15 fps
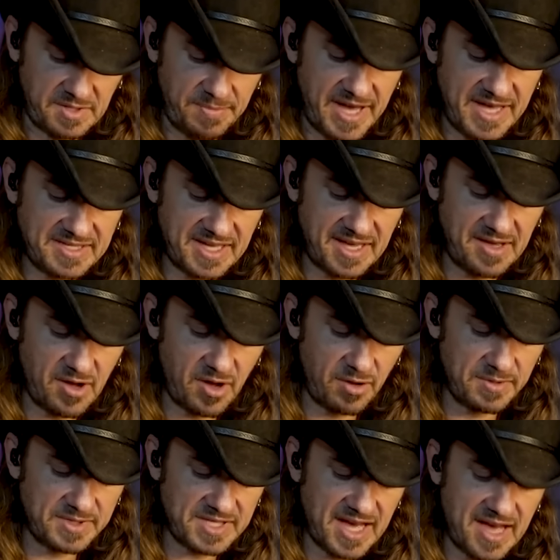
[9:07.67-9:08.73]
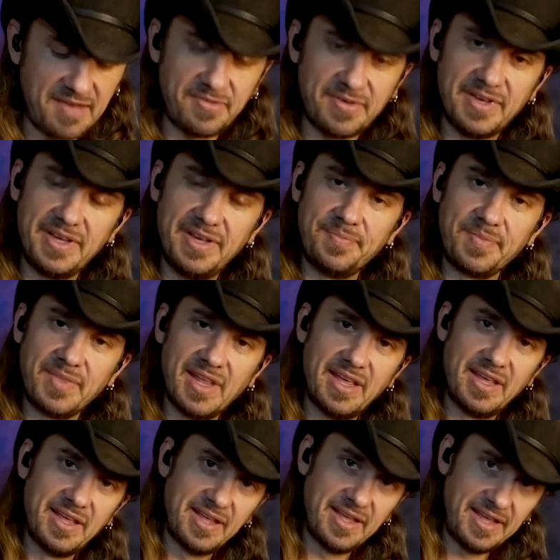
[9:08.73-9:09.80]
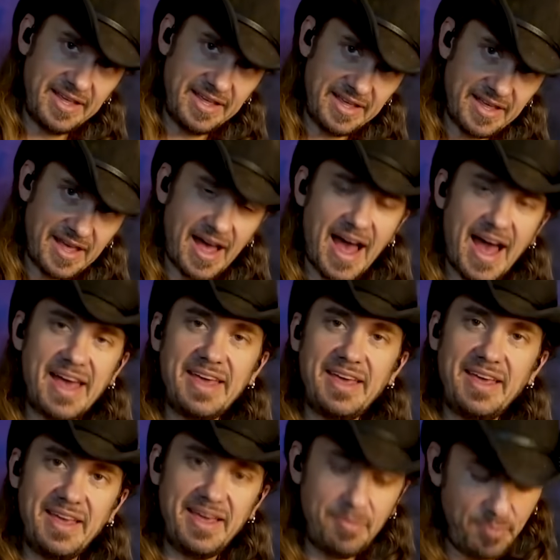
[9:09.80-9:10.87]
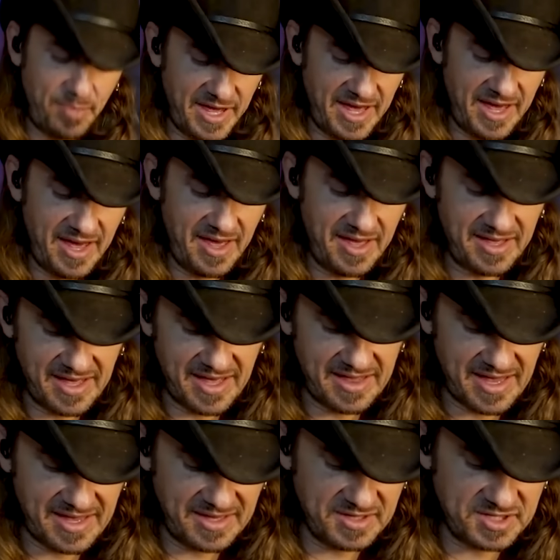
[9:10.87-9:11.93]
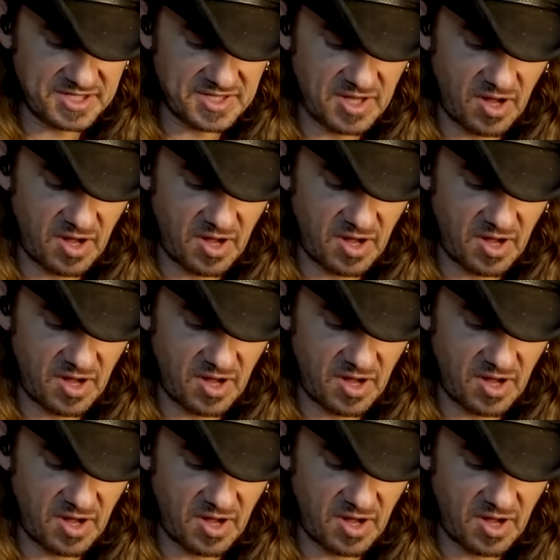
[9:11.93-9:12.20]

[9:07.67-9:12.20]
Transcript: basically, always have high E, B, and then you just